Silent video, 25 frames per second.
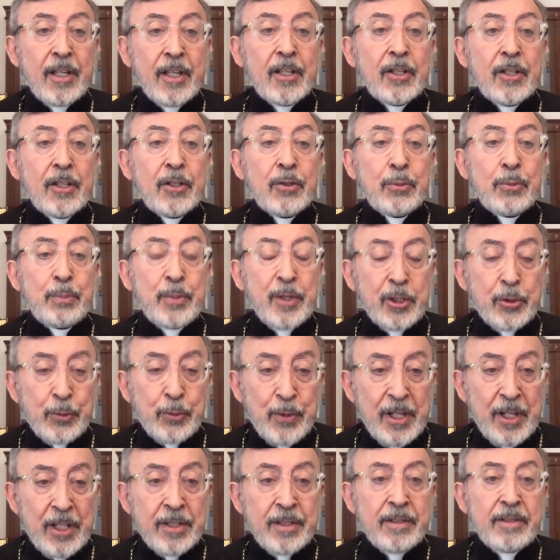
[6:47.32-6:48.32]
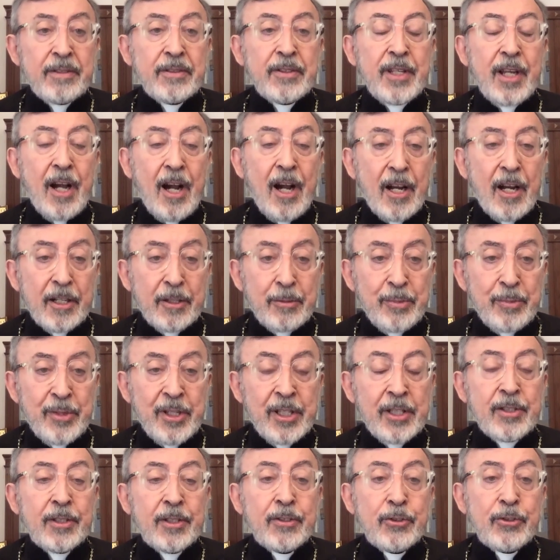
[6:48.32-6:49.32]
between the
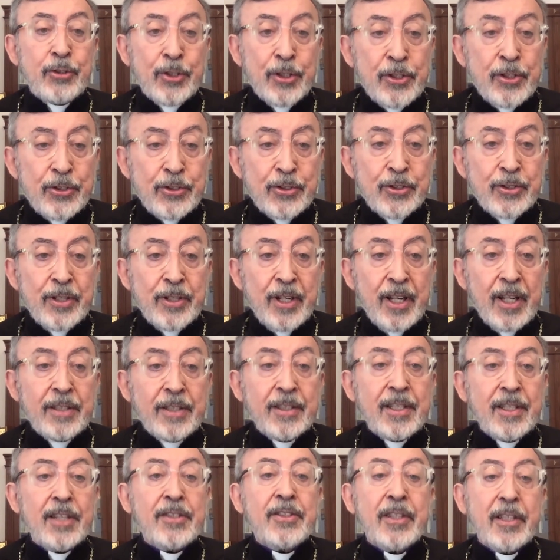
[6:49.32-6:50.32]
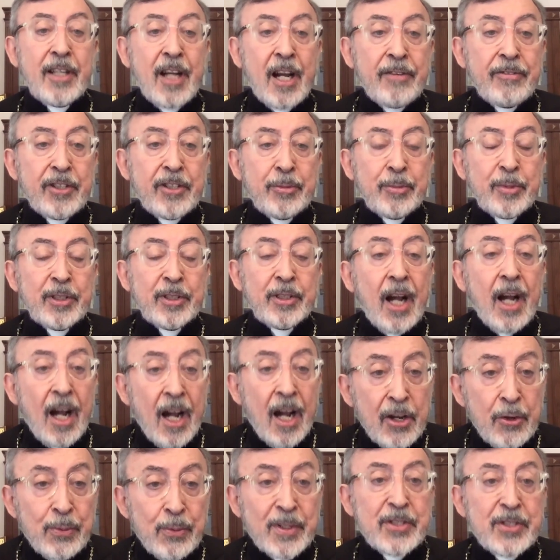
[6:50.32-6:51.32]
Armenian church and then the government.
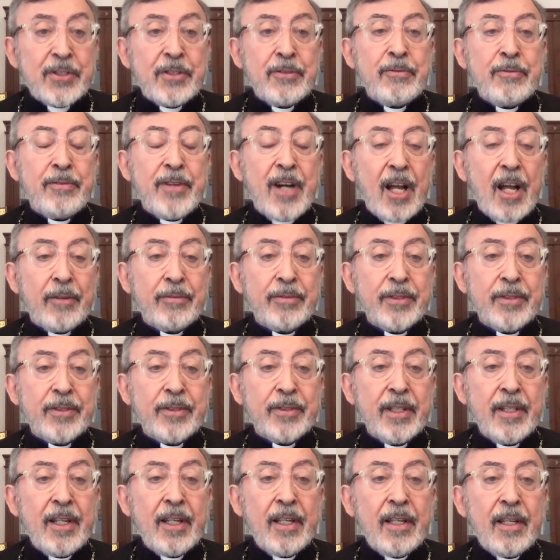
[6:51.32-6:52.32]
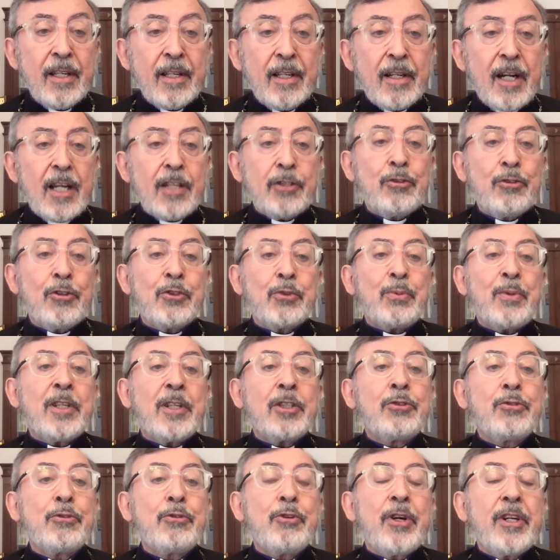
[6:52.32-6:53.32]
I was involved. I don't want
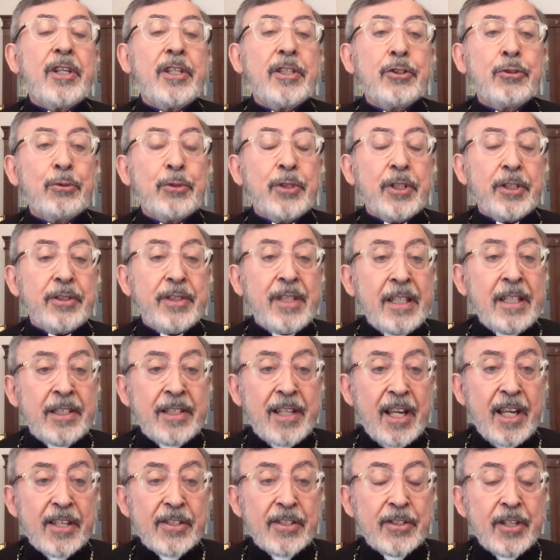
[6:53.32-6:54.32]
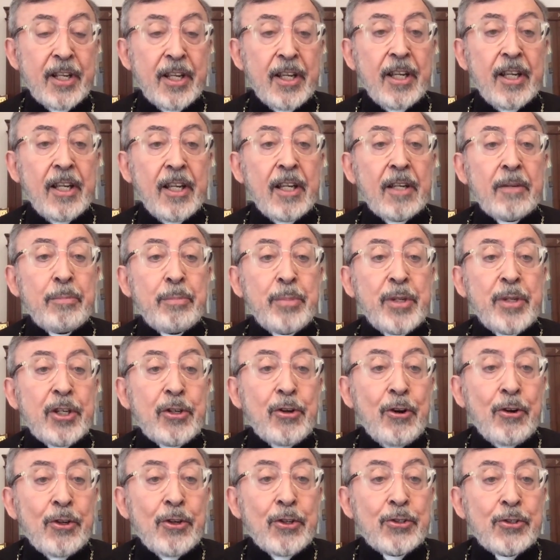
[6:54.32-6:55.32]
to go into the details.
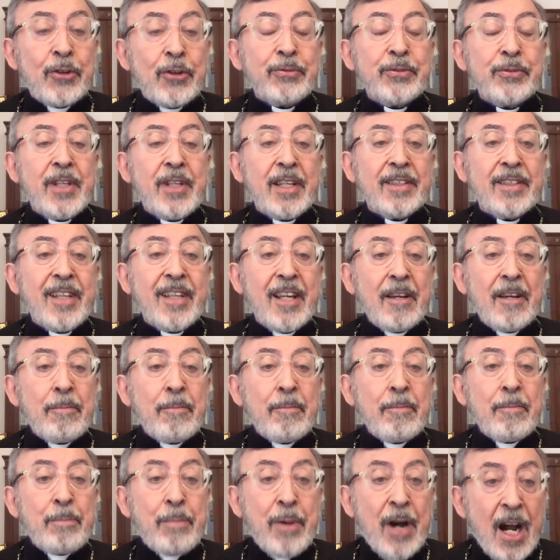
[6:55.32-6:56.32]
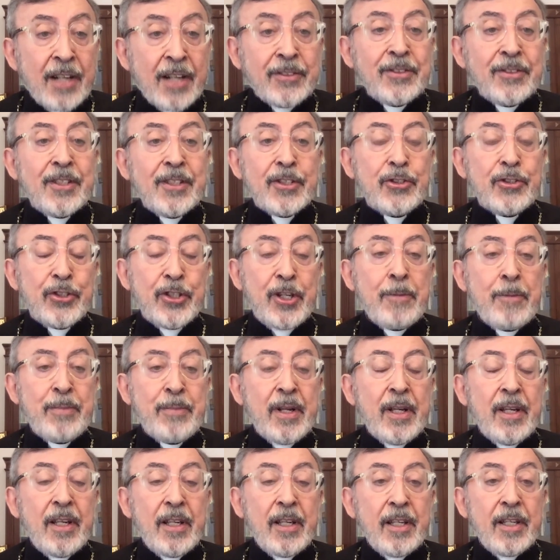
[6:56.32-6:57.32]
Because of that
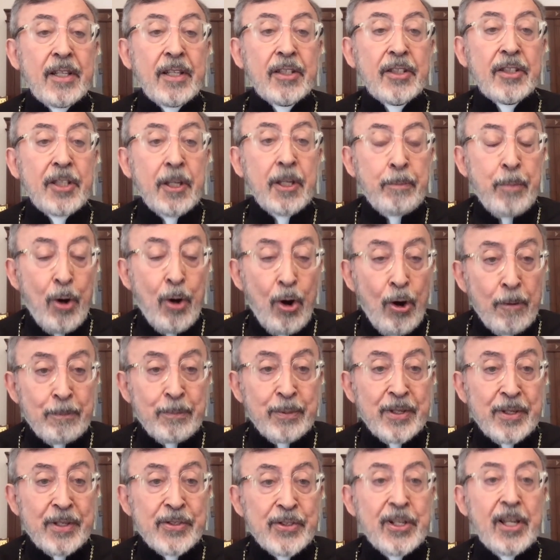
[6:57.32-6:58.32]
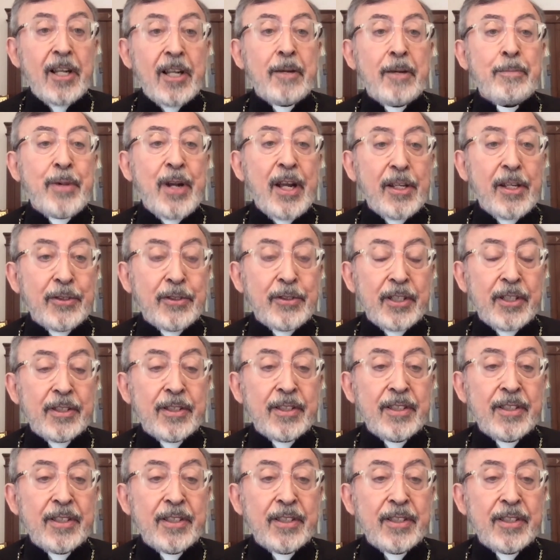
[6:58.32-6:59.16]
partnership, the Pope celebrated.